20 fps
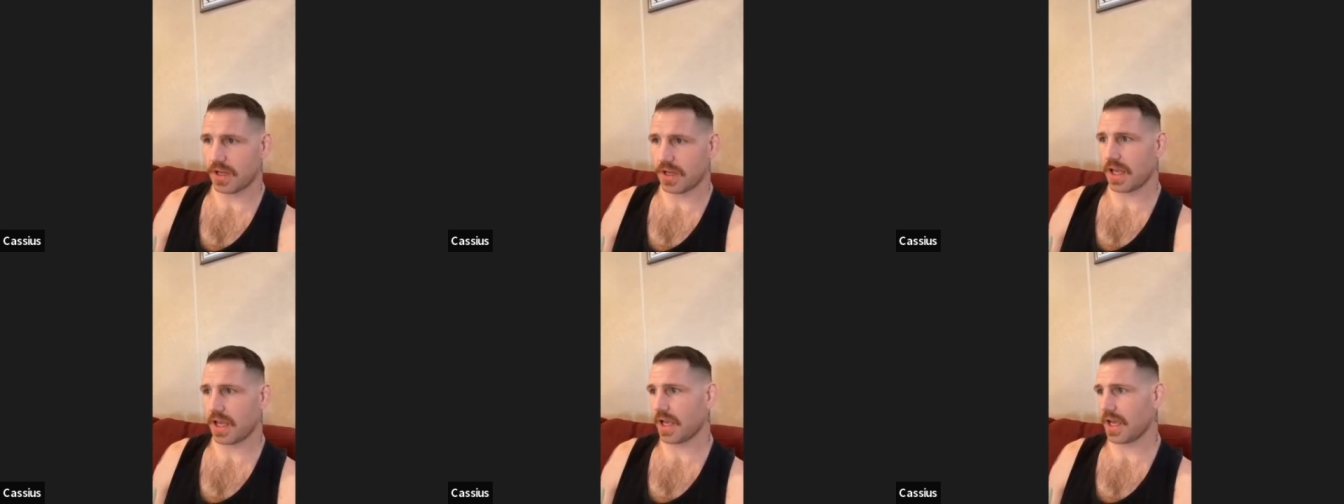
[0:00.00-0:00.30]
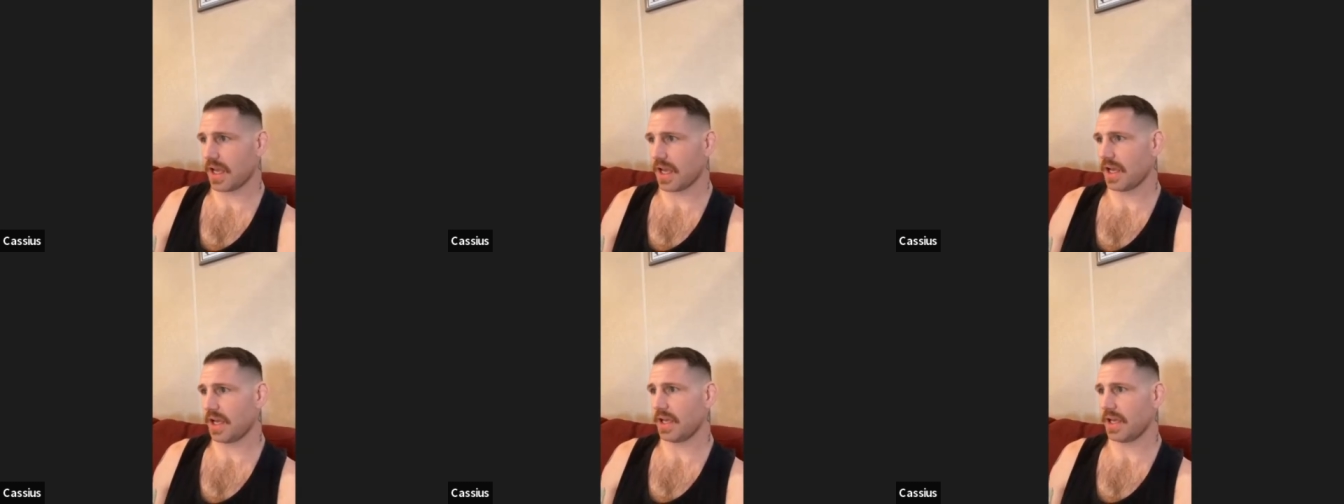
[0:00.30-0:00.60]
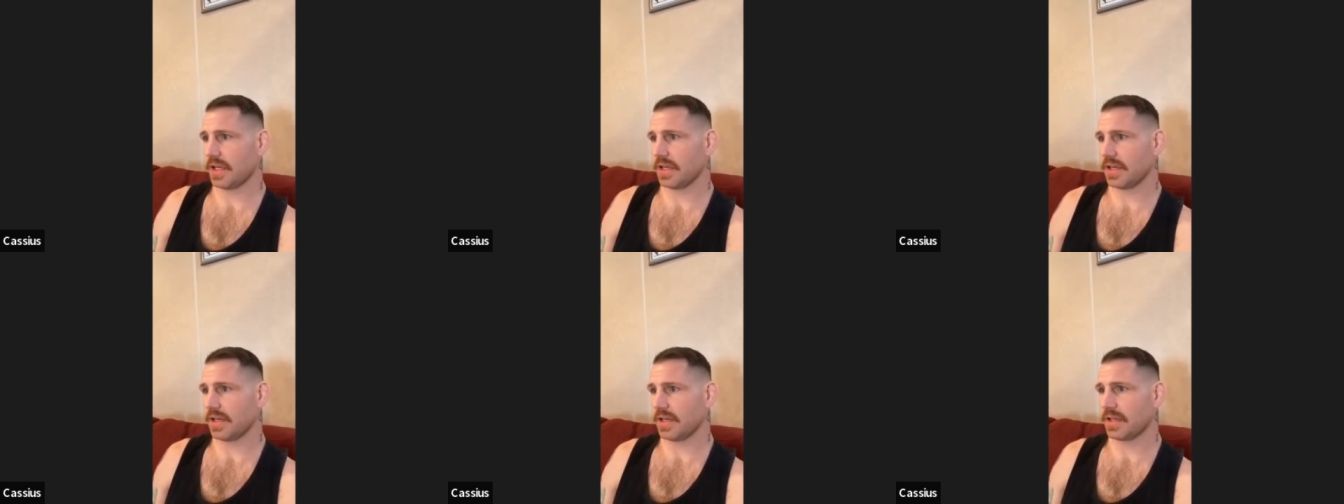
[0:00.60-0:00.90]

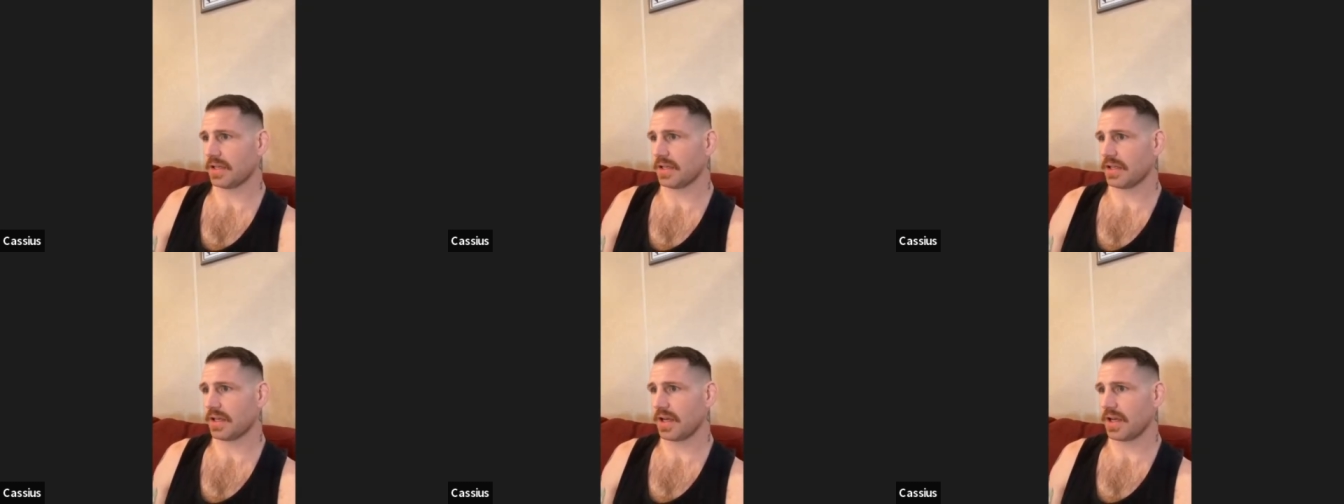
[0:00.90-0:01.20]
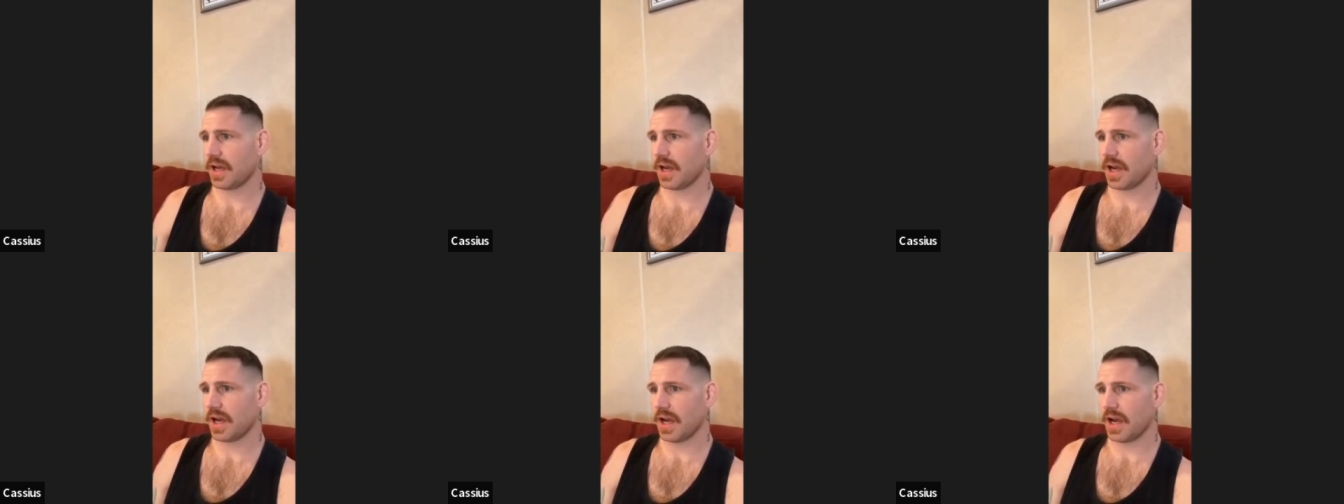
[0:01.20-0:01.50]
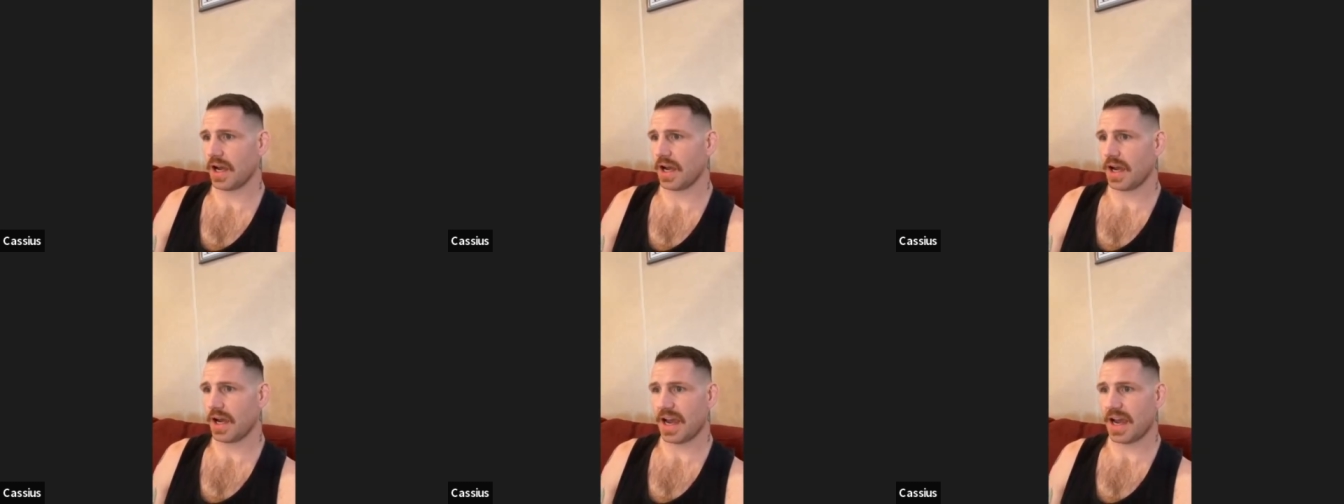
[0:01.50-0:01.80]
and
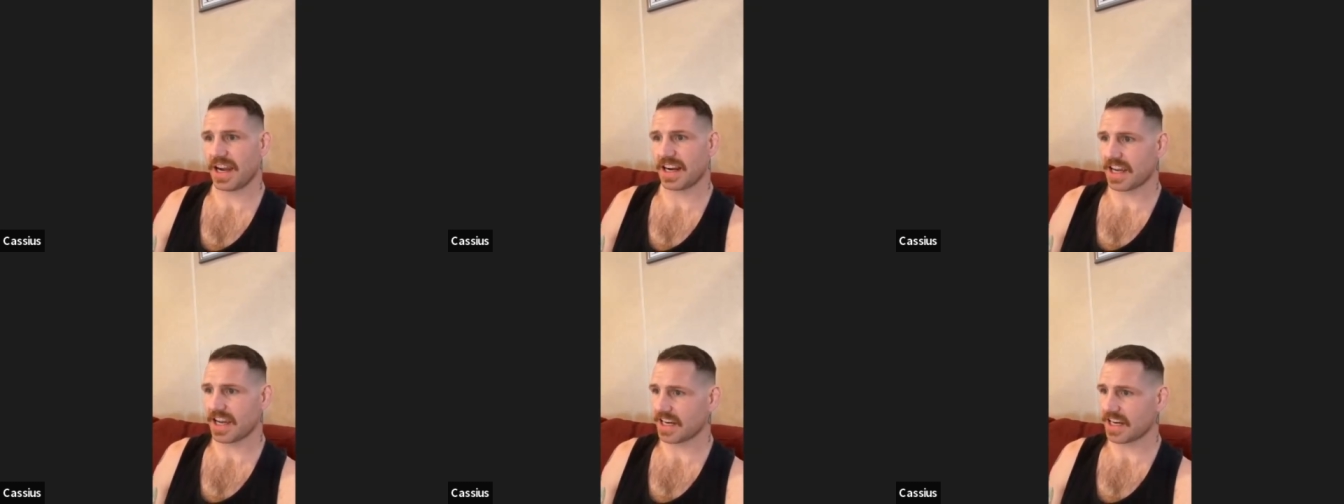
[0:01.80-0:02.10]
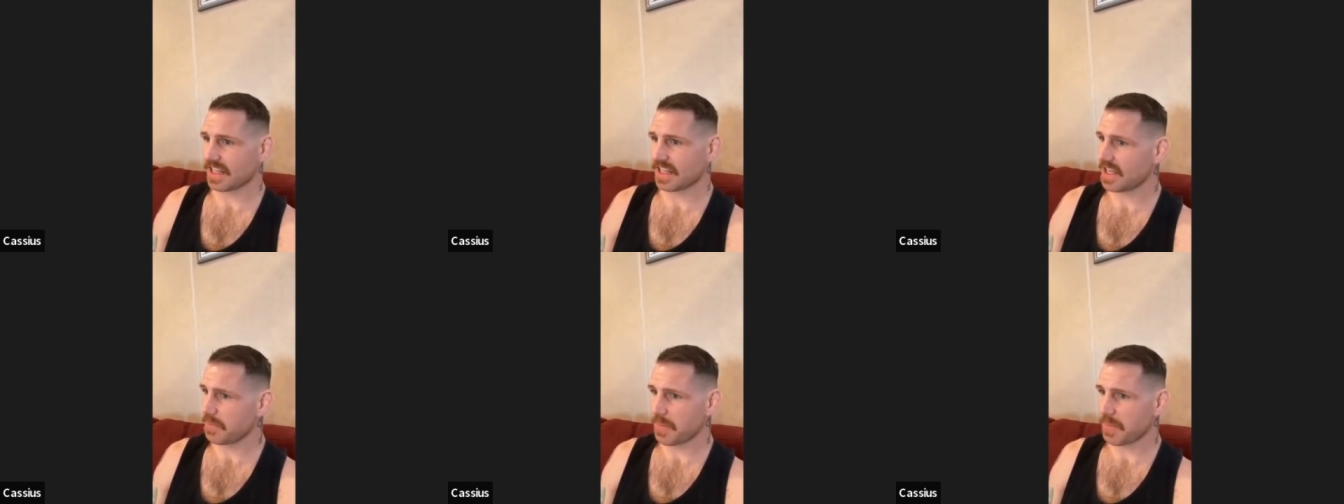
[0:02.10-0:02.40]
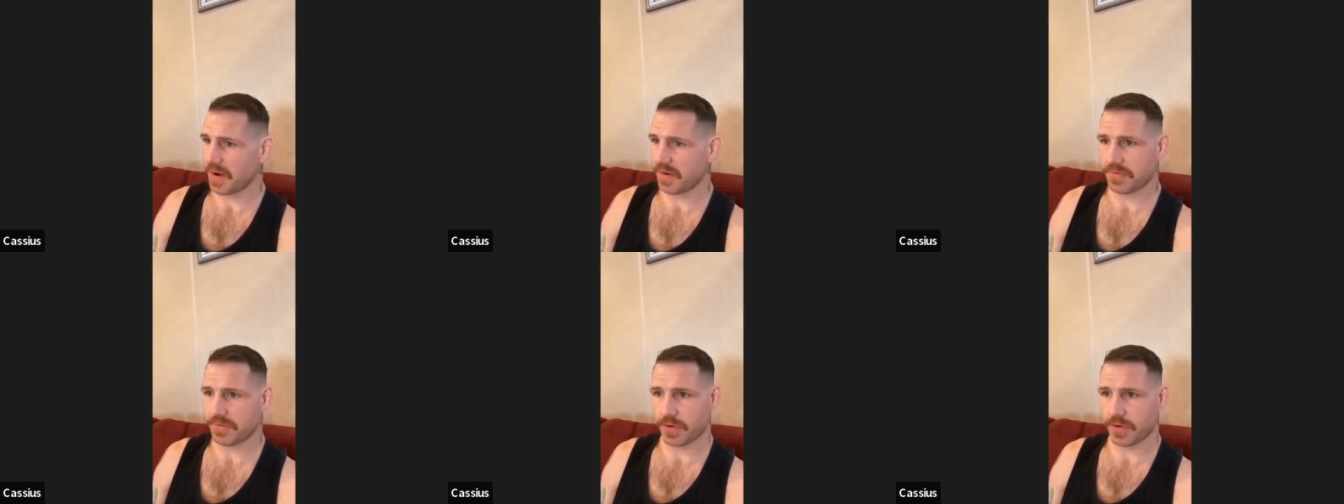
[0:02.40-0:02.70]
uh, I got to keep
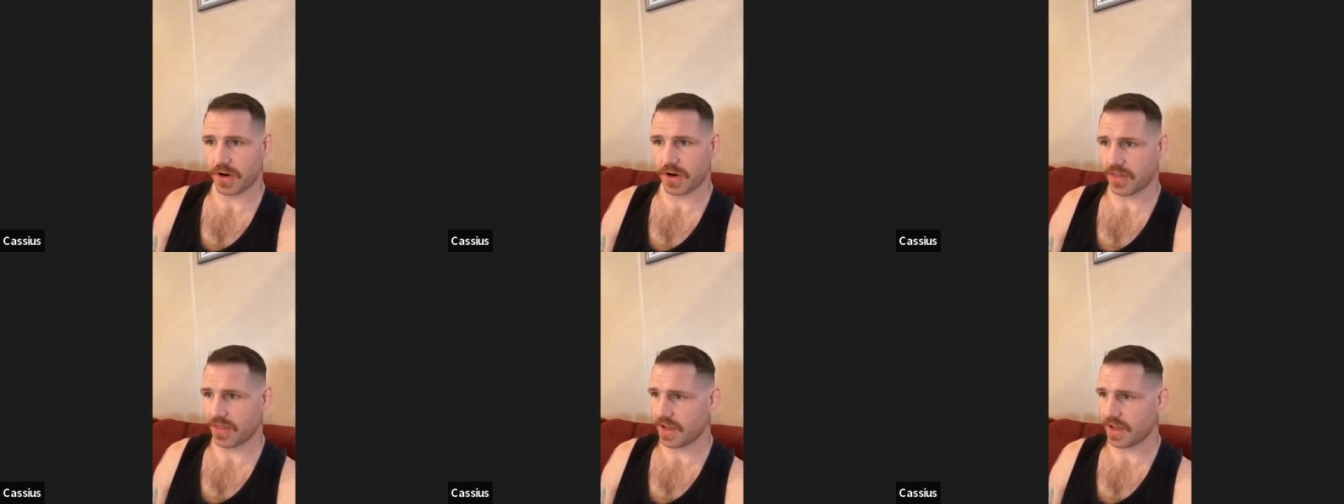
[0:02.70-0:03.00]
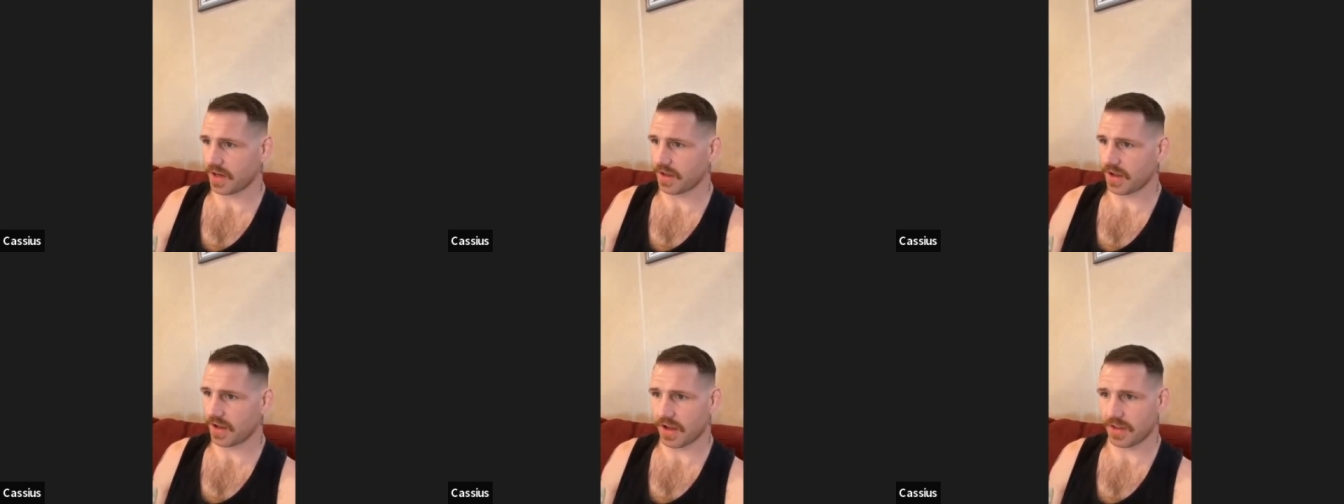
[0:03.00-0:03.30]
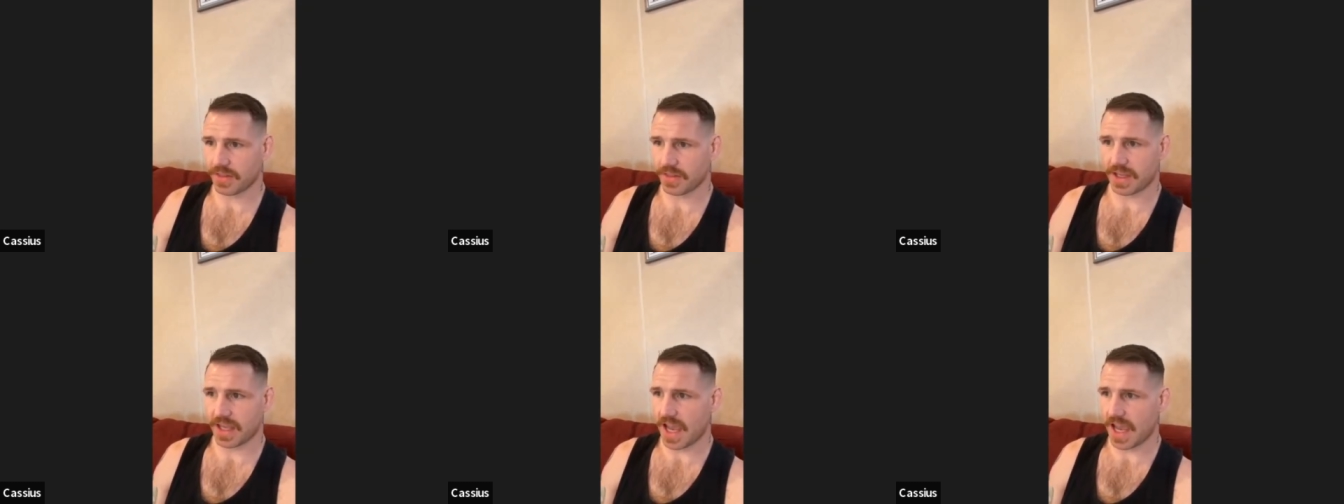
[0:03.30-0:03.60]
my foot on the,
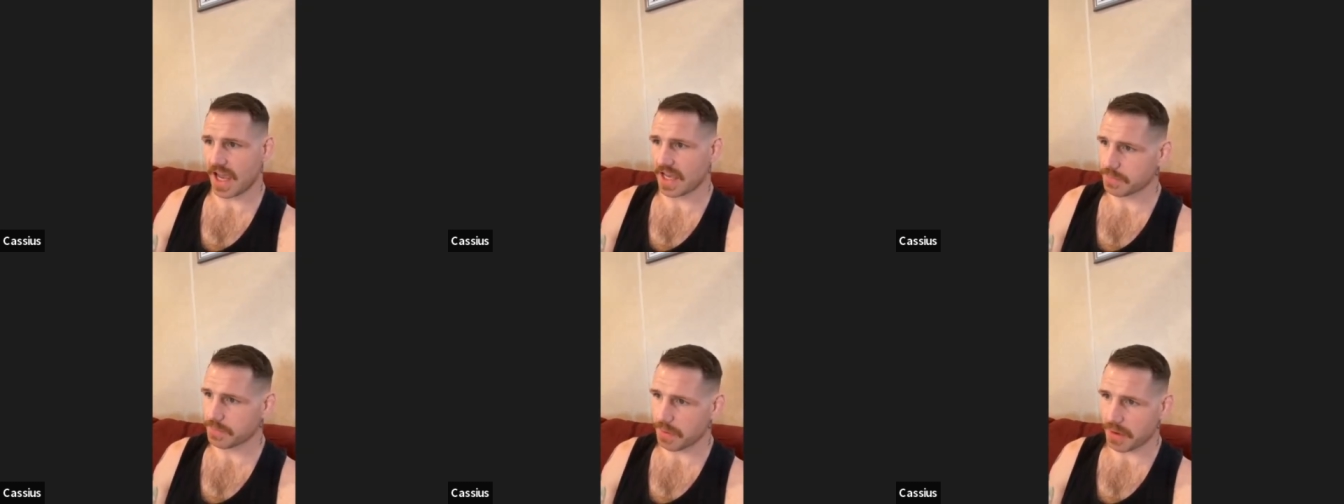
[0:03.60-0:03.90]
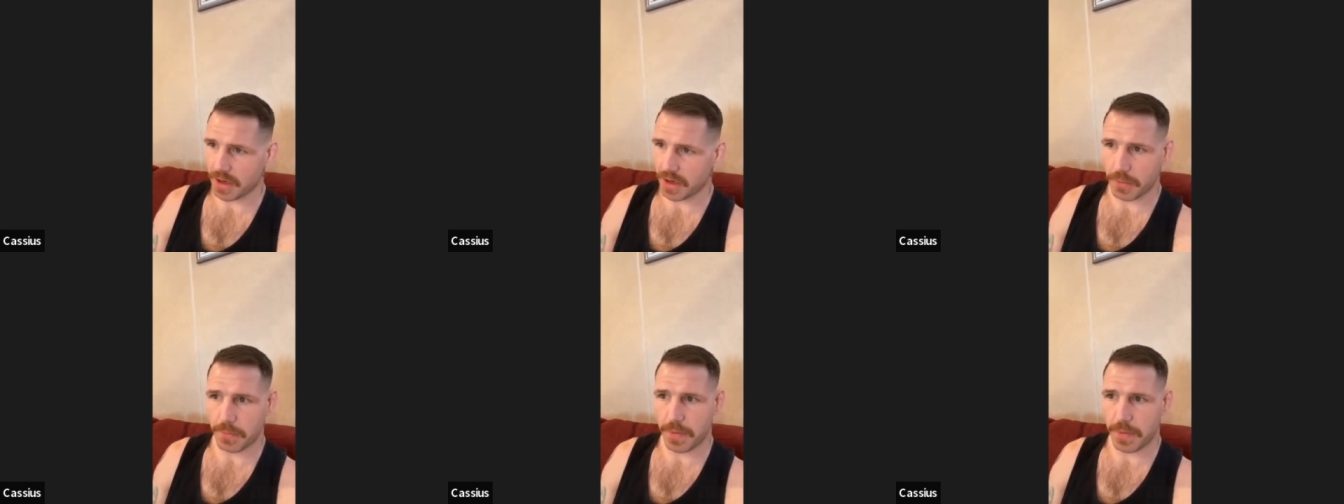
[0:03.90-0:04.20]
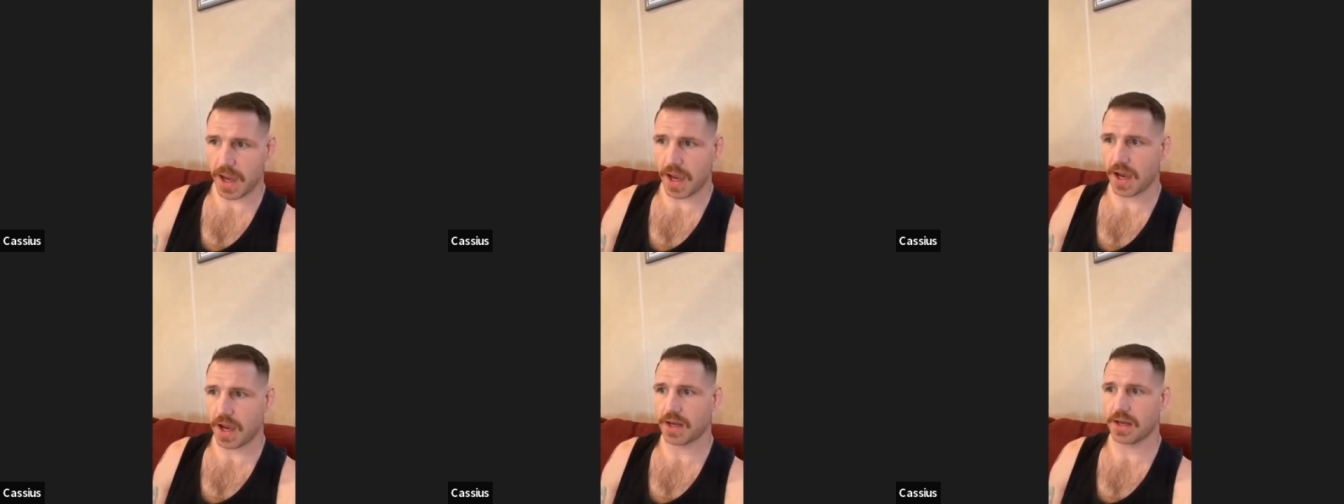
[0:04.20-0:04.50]
on the gas pedal,
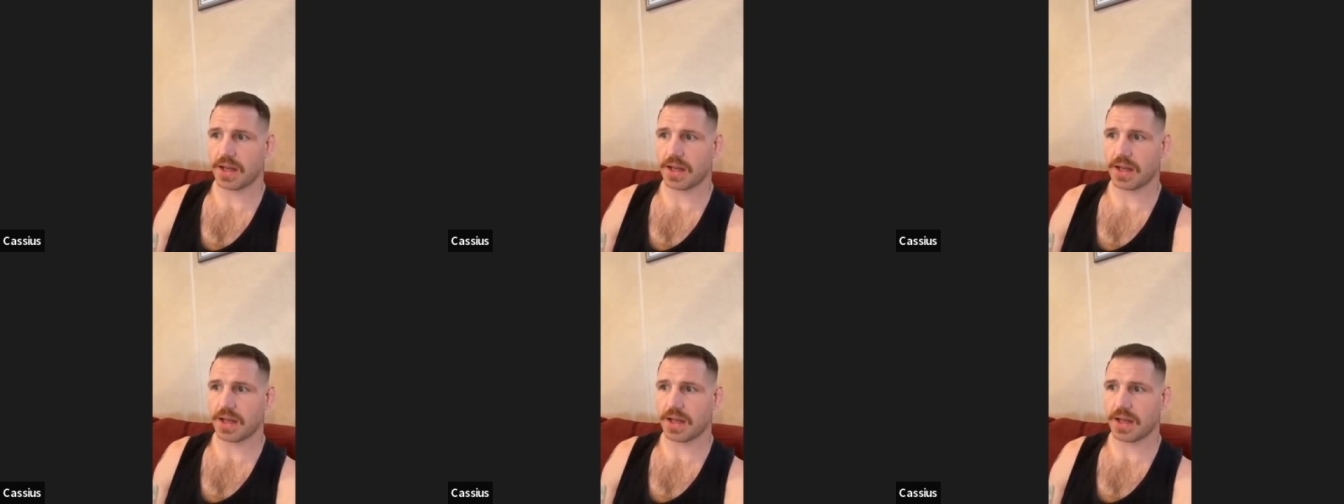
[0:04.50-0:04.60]
man.